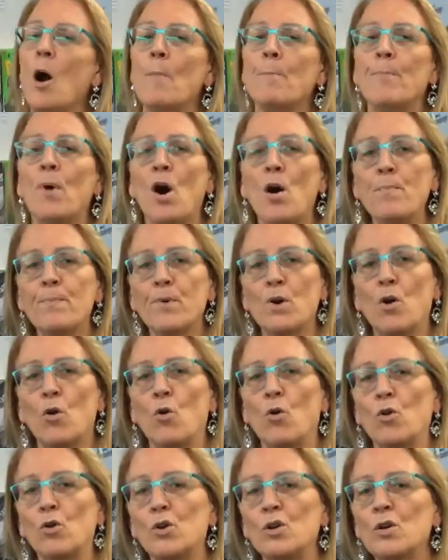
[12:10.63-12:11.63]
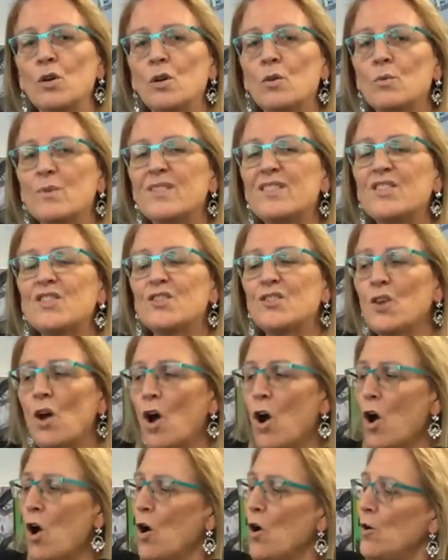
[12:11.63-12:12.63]
Popcorn was
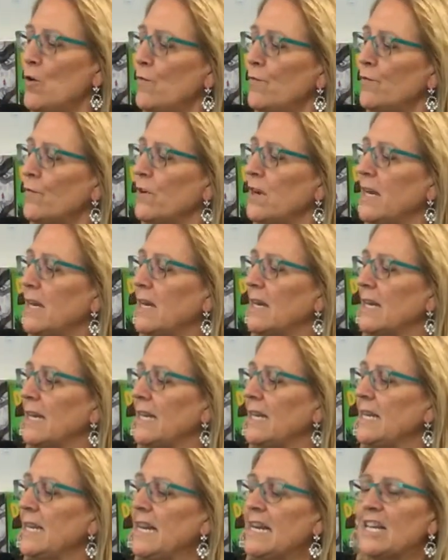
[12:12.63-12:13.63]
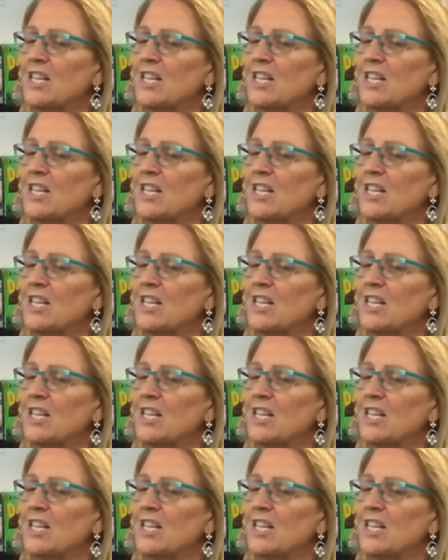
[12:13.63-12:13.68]
so friendly,